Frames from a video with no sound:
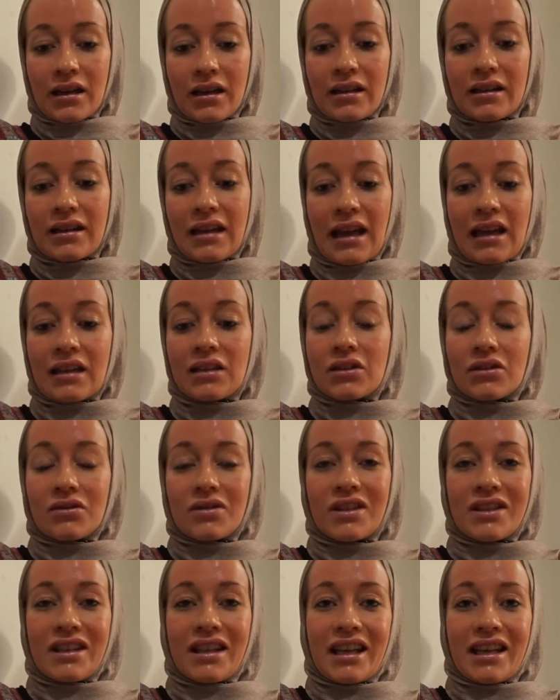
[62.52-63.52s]
the end of
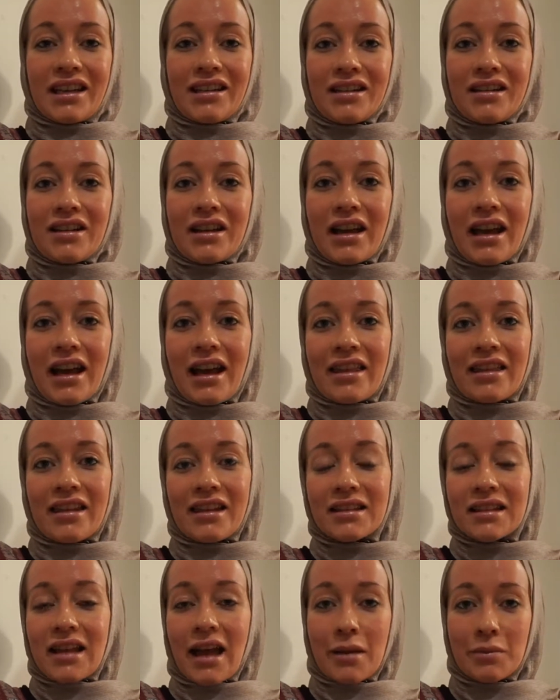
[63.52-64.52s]
the year, and
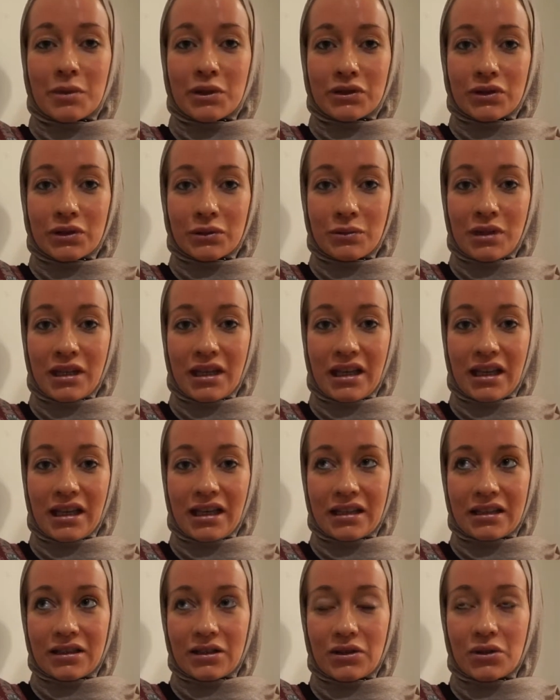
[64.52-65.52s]
this happened to me
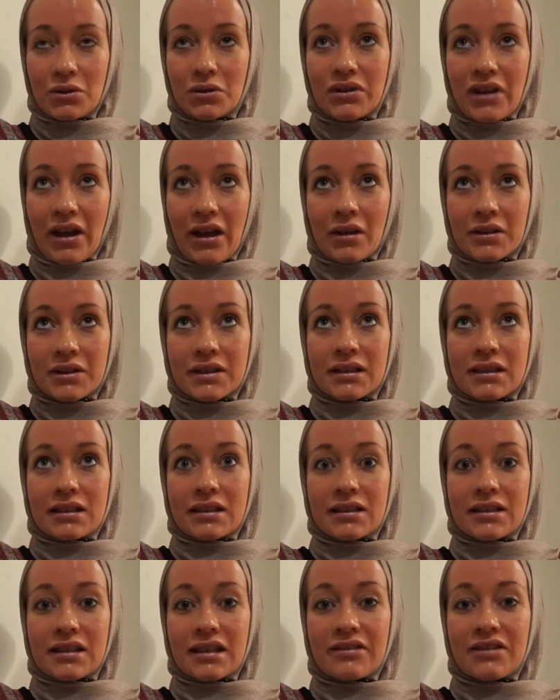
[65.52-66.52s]
in
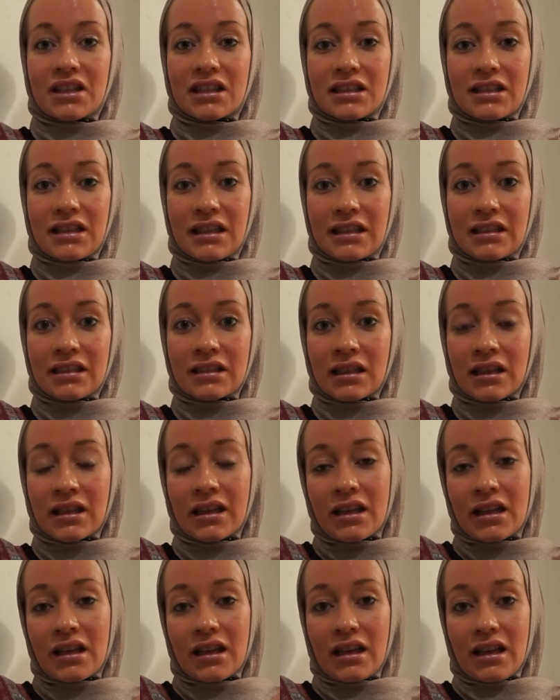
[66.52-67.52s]
2017
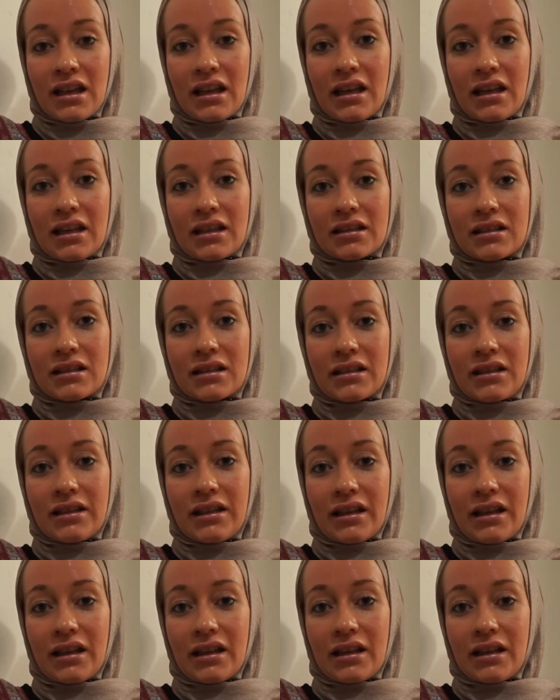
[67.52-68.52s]
in
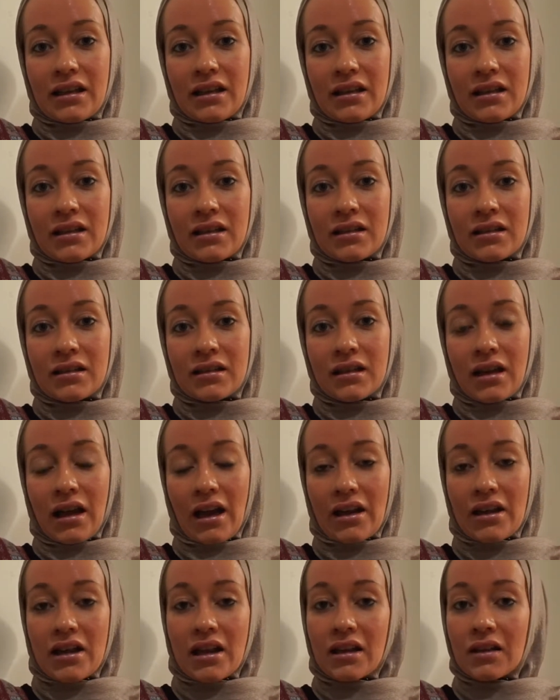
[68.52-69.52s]
I
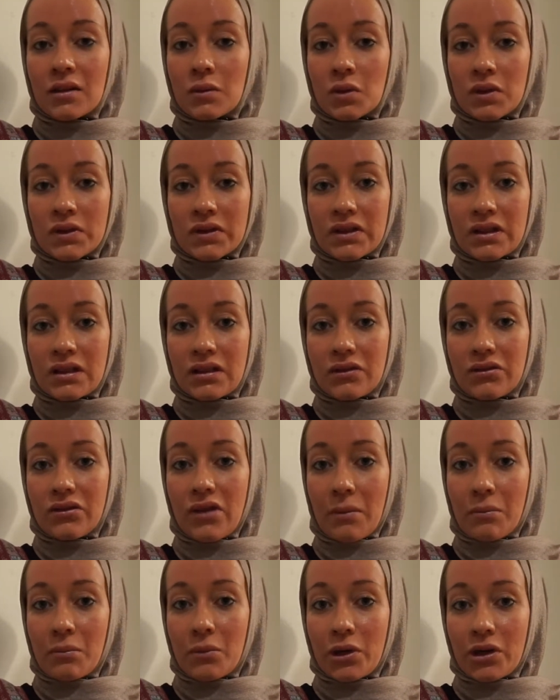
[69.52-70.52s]
think it was in
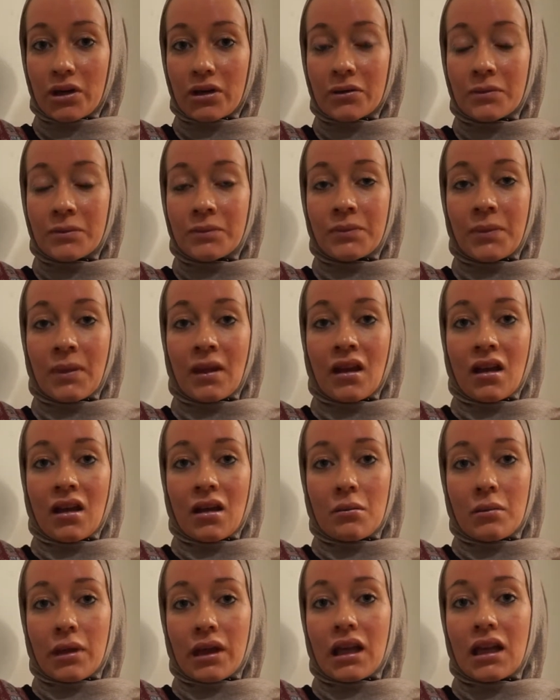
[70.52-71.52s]
November,
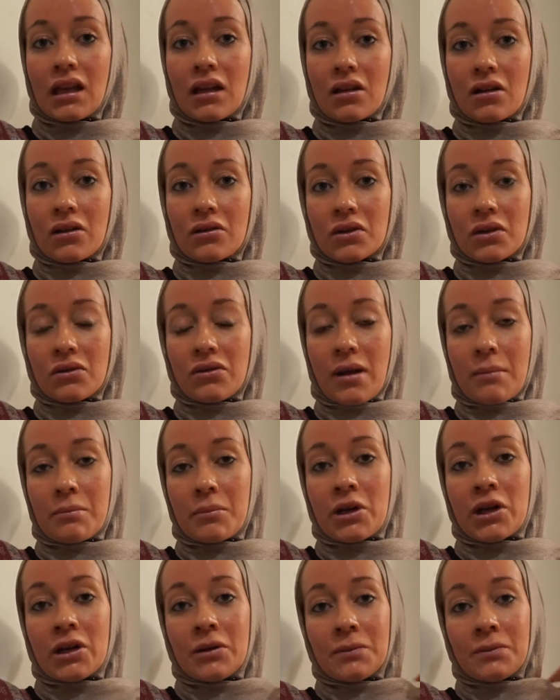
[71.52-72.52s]
beginning of
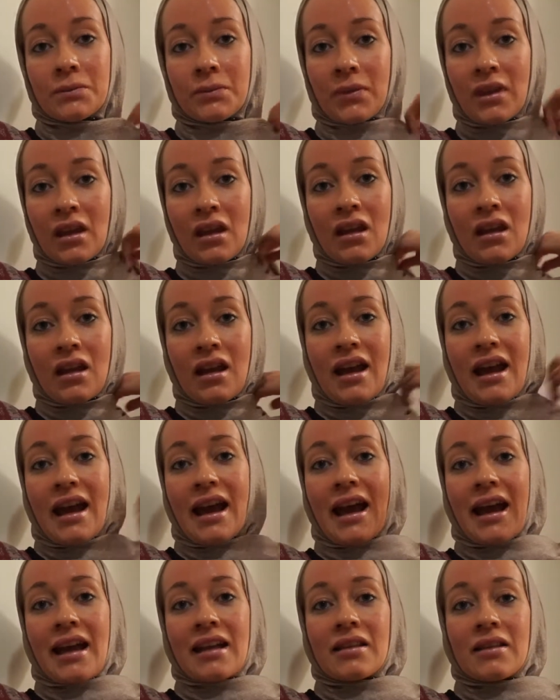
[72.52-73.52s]
November.
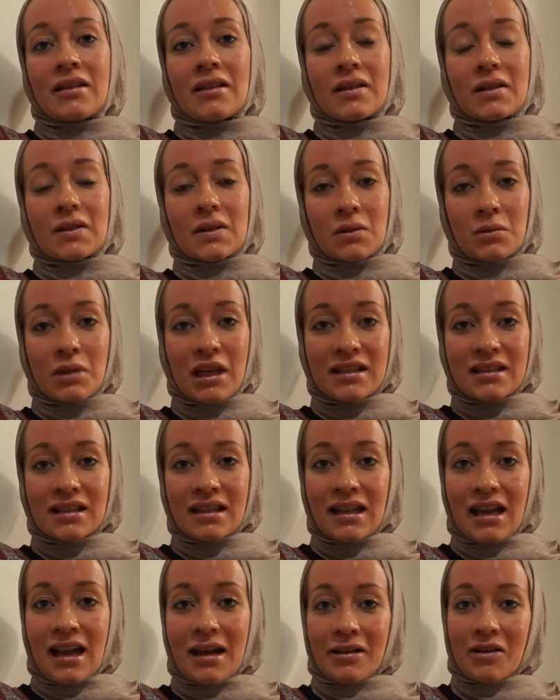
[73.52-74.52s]
And so
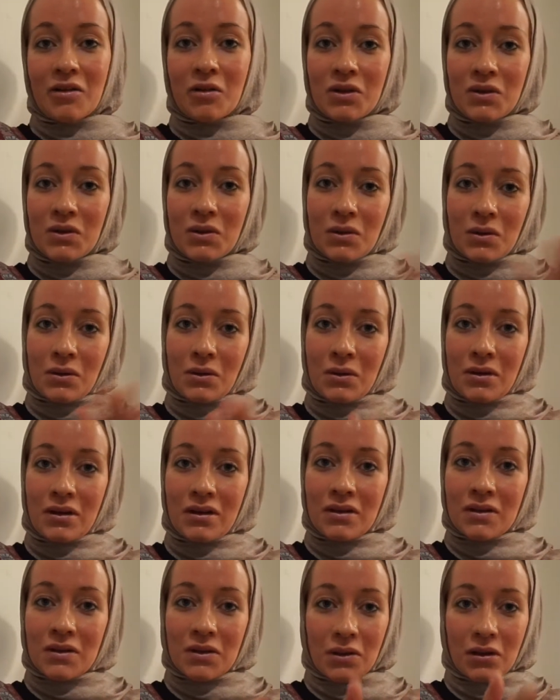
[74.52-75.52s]
basically I'm going to
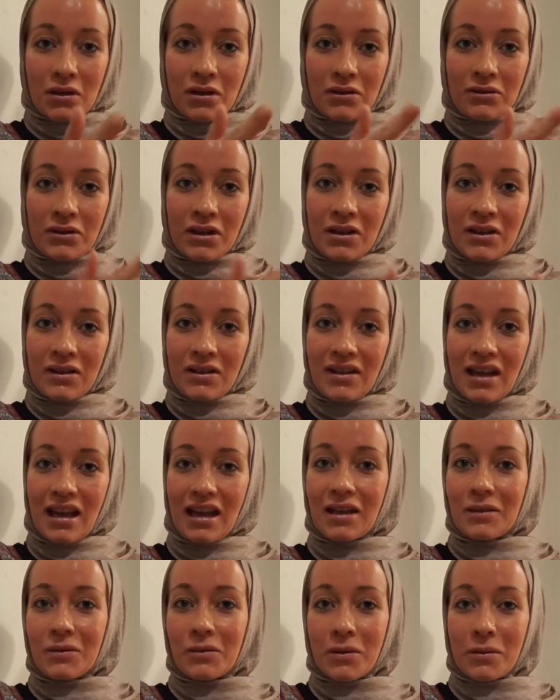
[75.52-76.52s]
sort of take
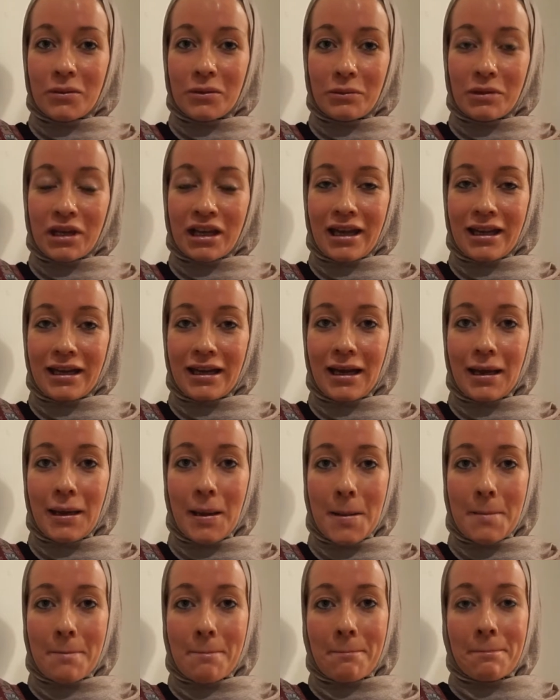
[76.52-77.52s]
it from the
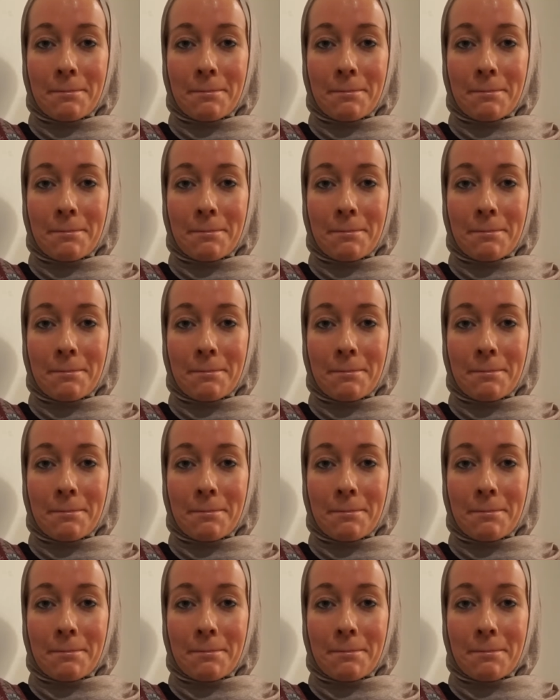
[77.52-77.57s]
beginning.